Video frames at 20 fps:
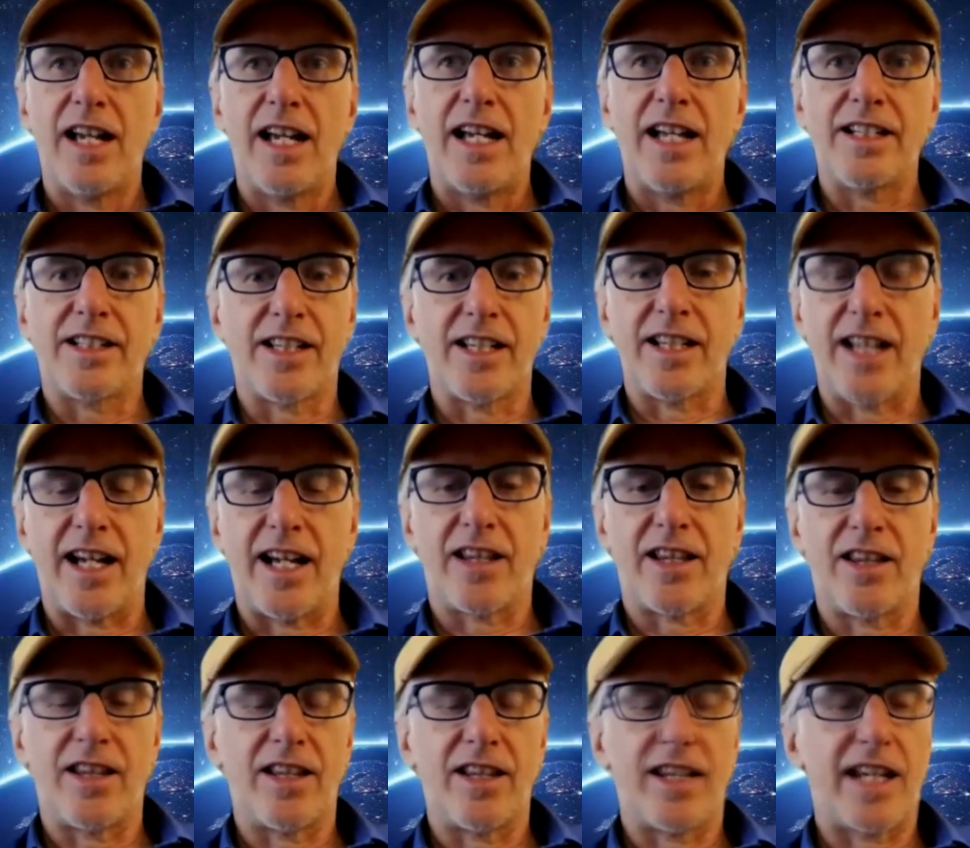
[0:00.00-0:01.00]
is that like
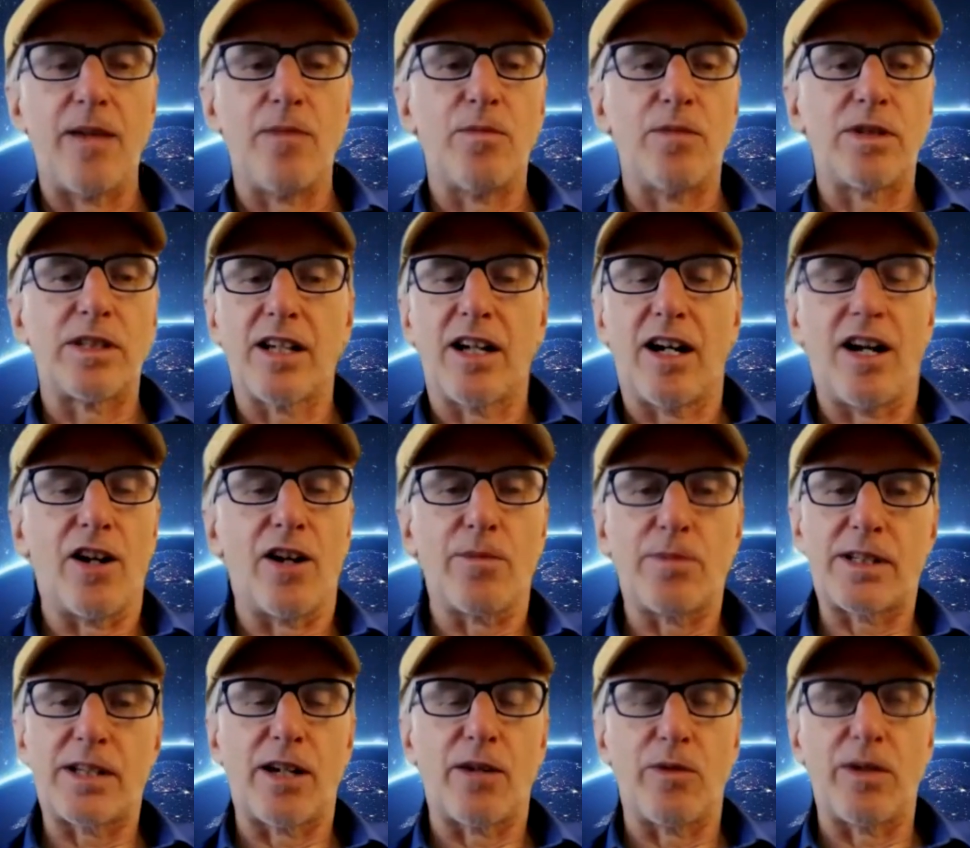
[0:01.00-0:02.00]
the game was
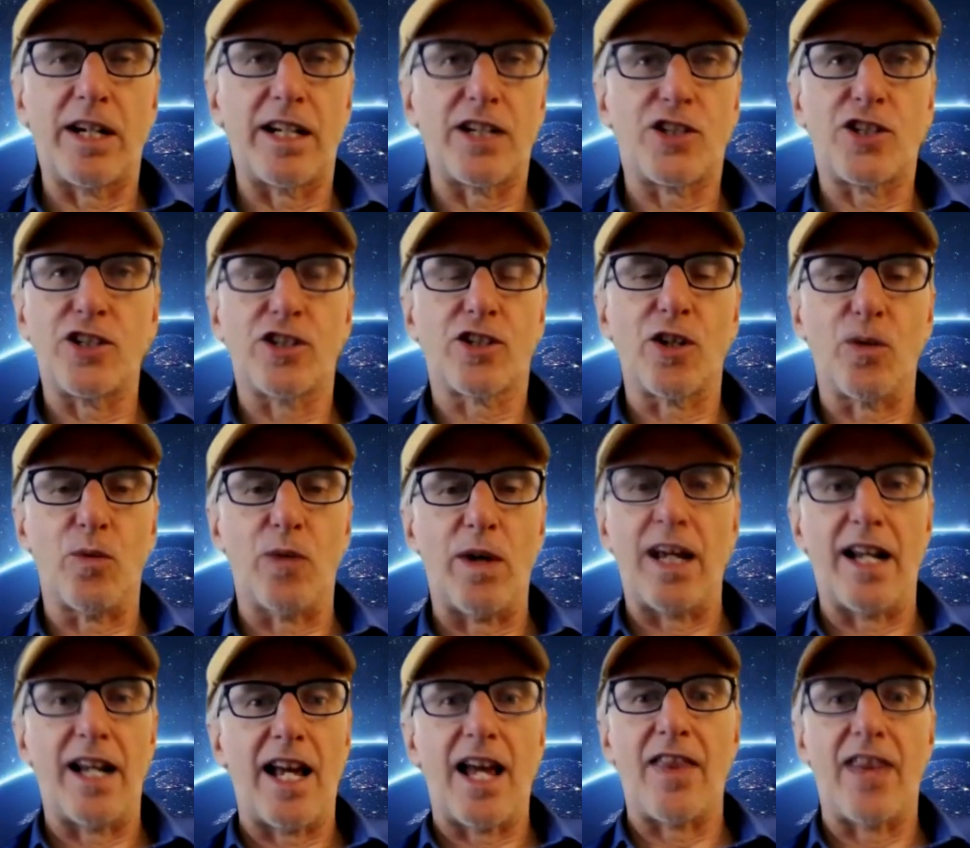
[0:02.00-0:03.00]
100% rigged she's going to
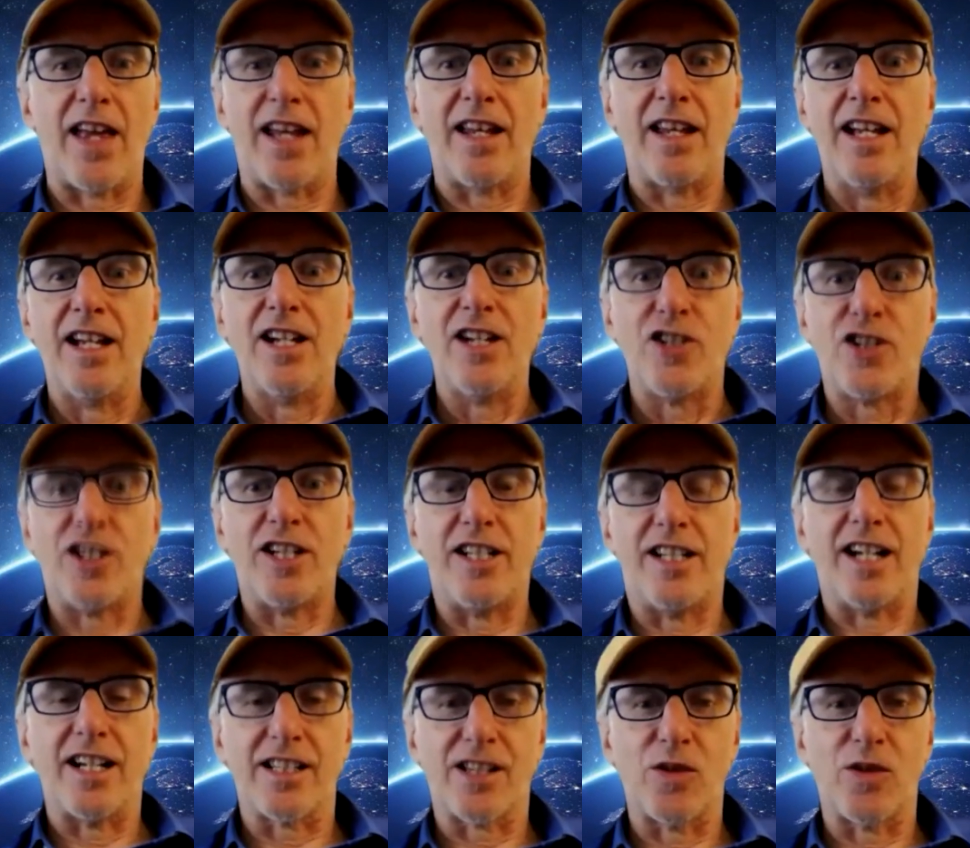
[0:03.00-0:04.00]
win and then she
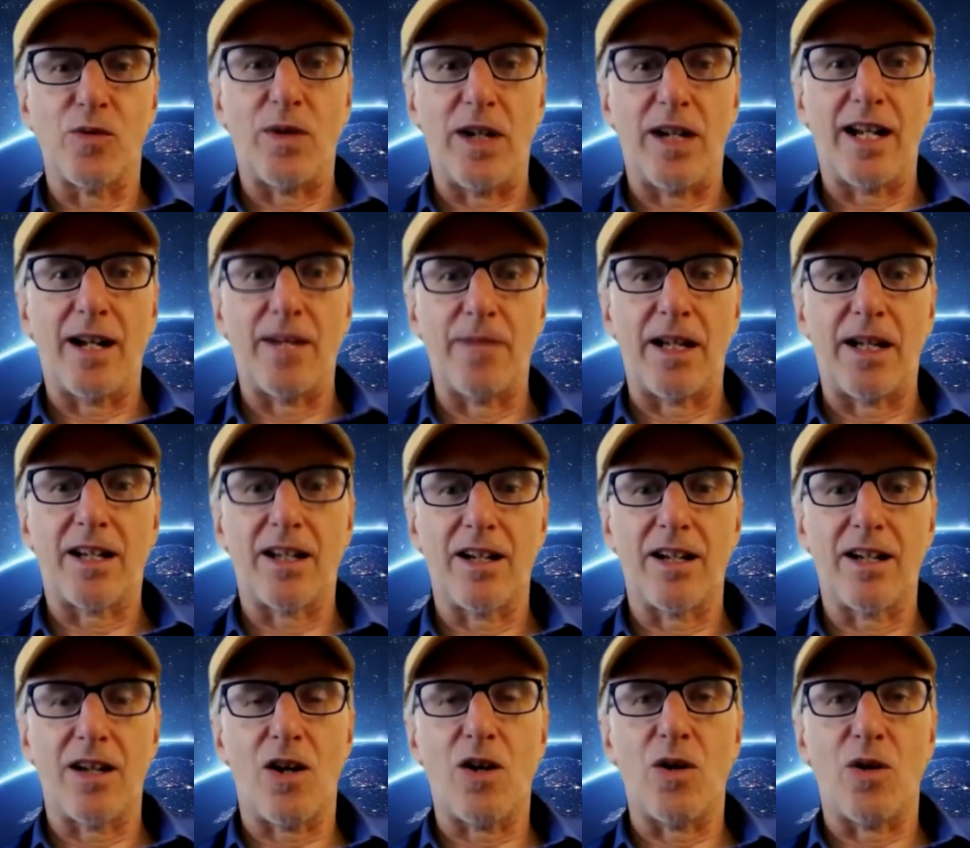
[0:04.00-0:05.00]
doesn't win i'm like
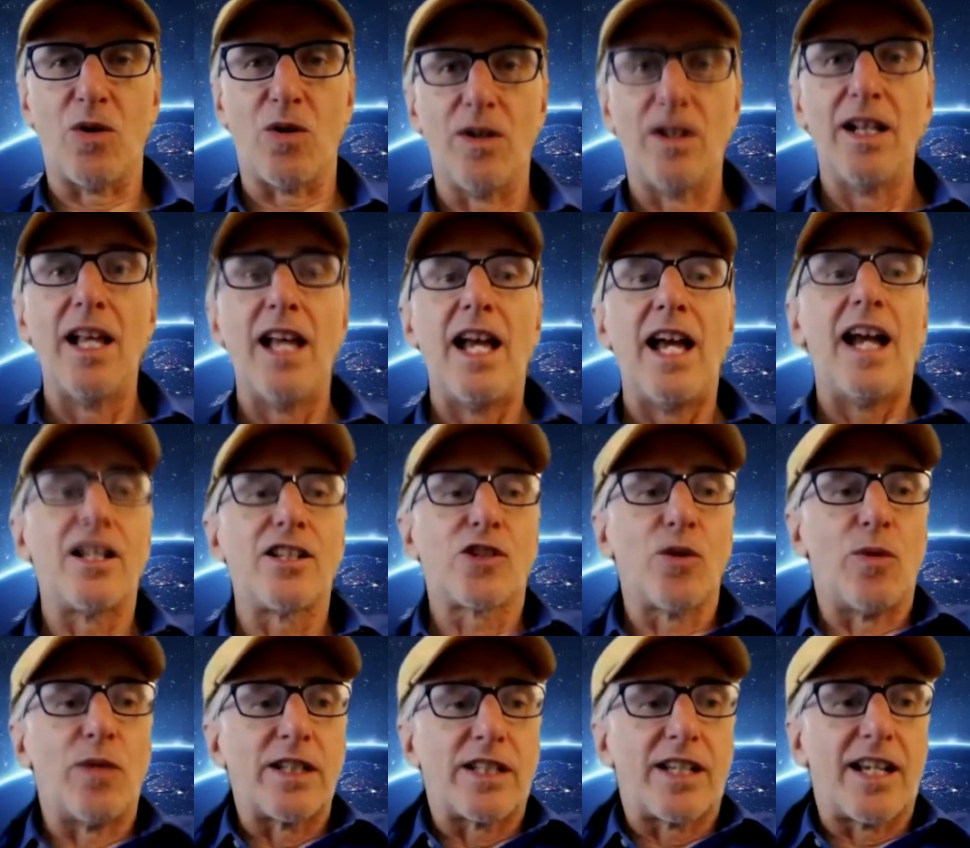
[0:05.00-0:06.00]
oh and
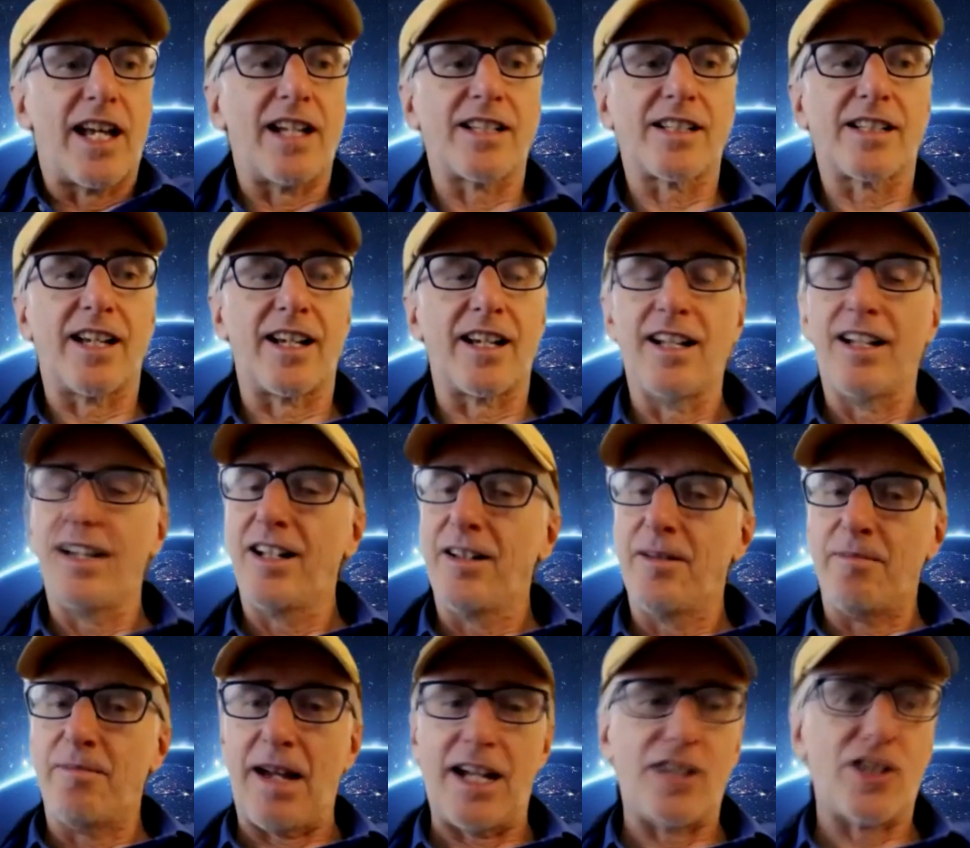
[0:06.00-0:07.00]
so once again it's like
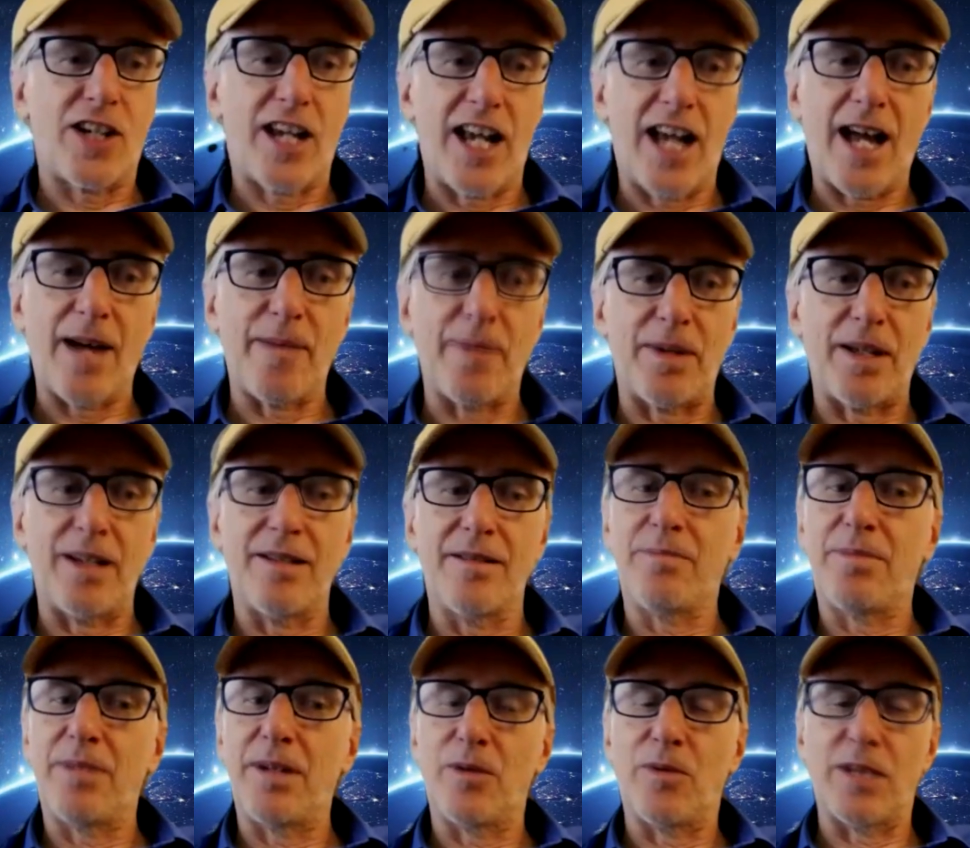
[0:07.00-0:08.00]
magic happened,
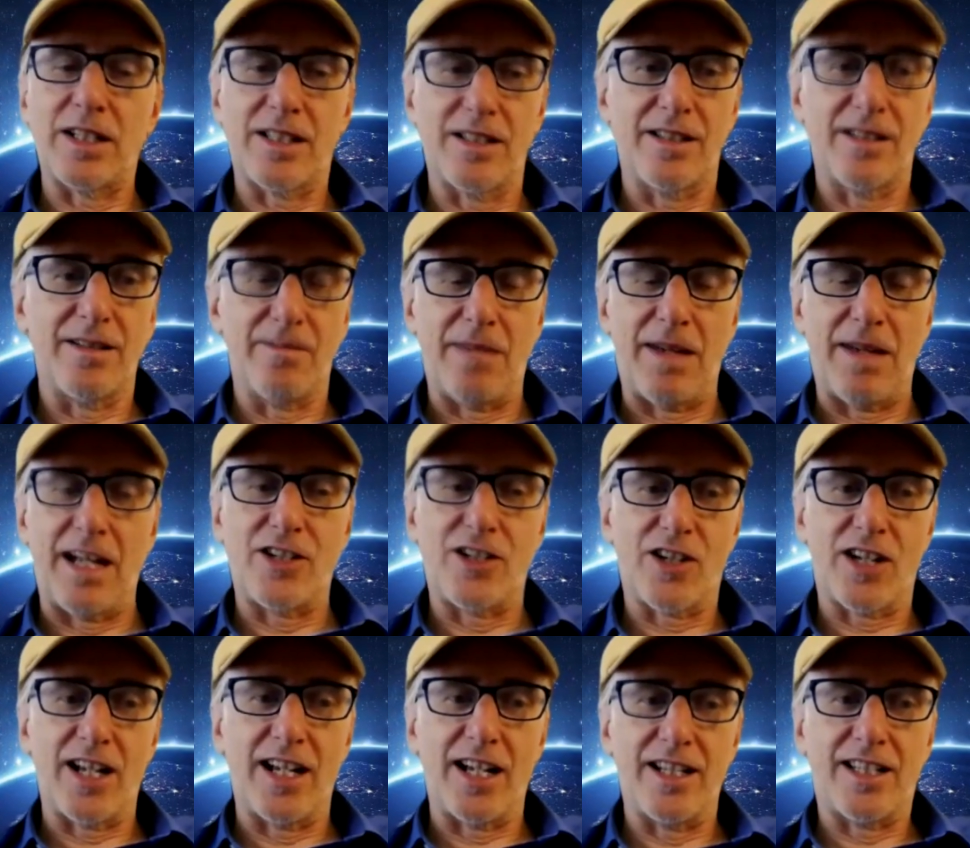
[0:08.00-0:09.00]
but it wasn't
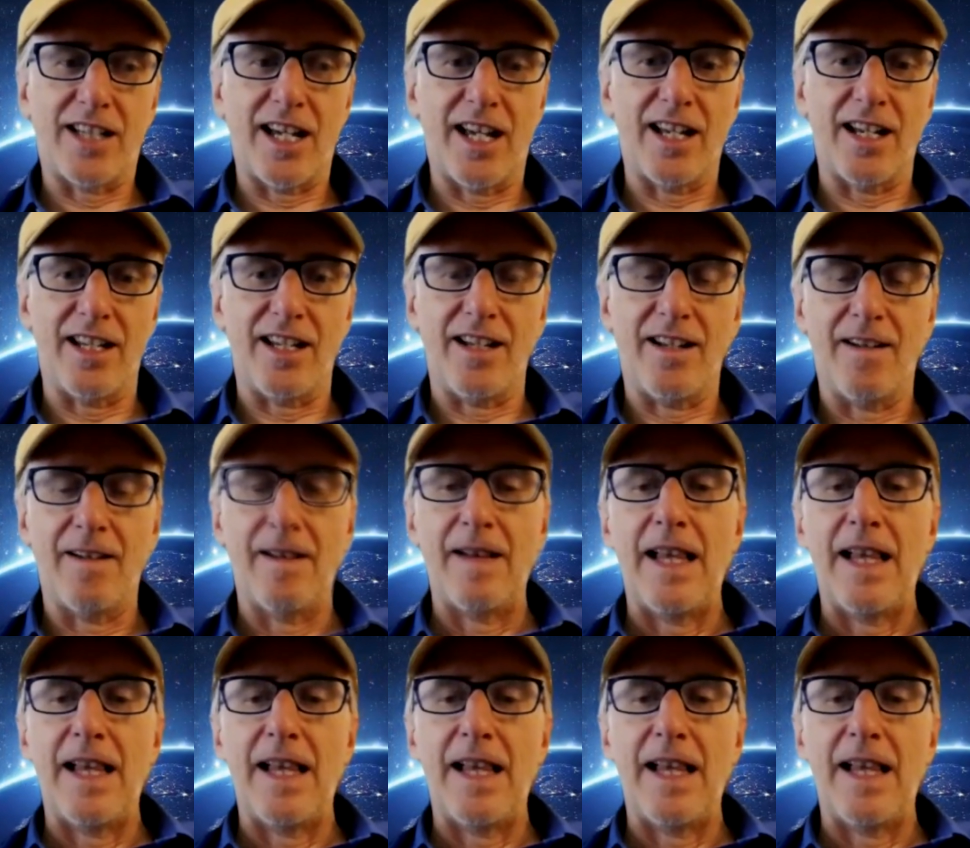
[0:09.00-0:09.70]
magic I intended.